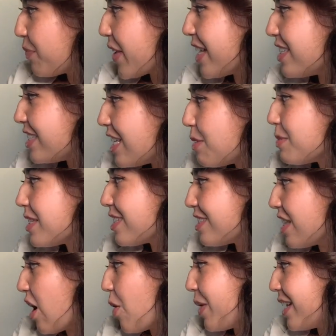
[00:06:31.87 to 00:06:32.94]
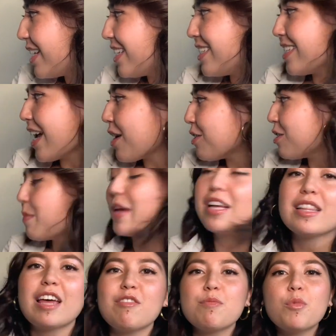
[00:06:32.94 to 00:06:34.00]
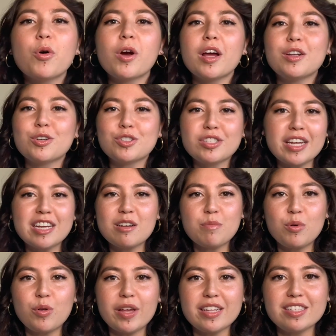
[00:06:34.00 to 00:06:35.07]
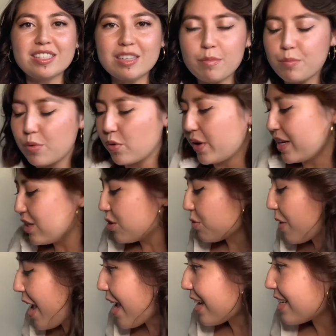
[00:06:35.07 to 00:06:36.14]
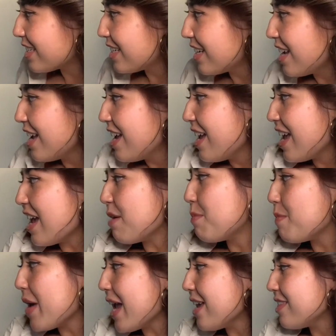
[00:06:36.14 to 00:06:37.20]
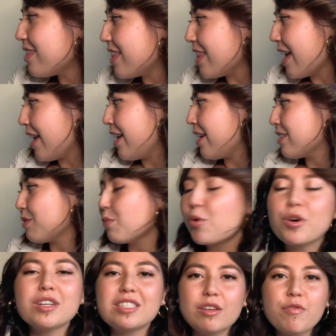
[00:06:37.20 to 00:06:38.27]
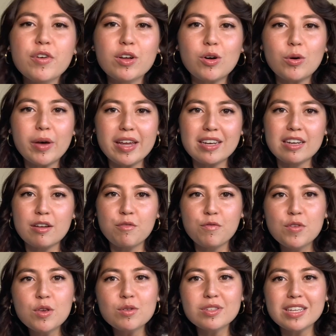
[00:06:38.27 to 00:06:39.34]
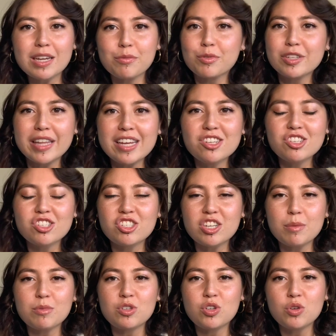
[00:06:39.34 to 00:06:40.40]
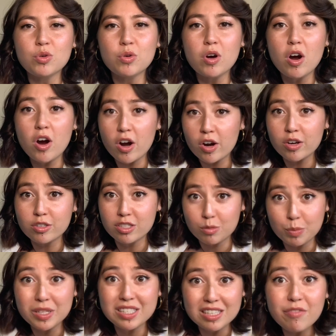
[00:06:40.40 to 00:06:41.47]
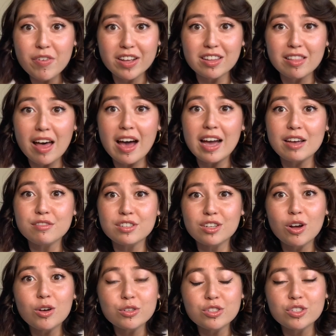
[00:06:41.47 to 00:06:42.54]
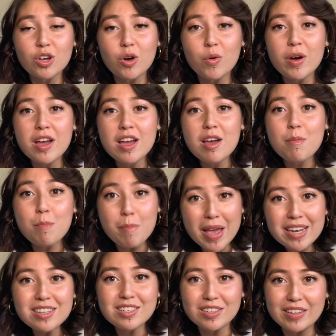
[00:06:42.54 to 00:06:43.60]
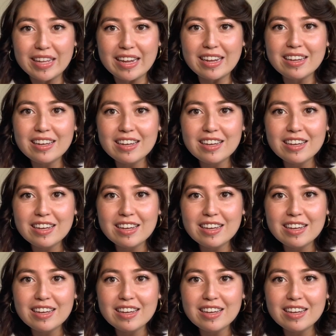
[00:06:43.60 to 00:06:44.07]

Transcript: It seems as though in a desire to make life more understandable and simple and direct, it made things more difficult and confusing in relationship to our specific lives and also mentally.